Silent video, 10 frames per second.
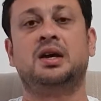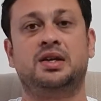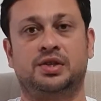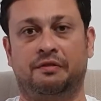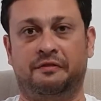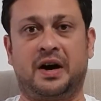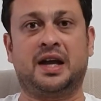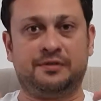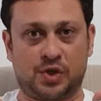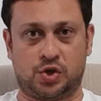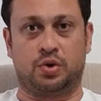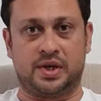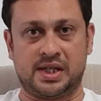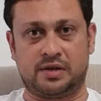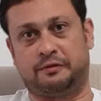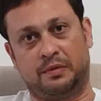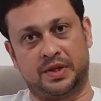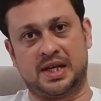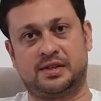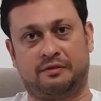So 5 stories from
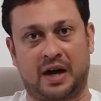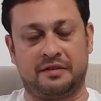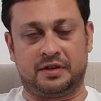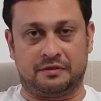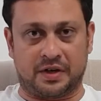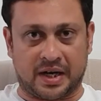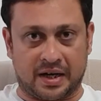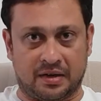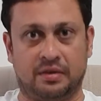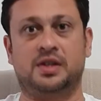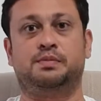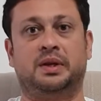these 5 different categories.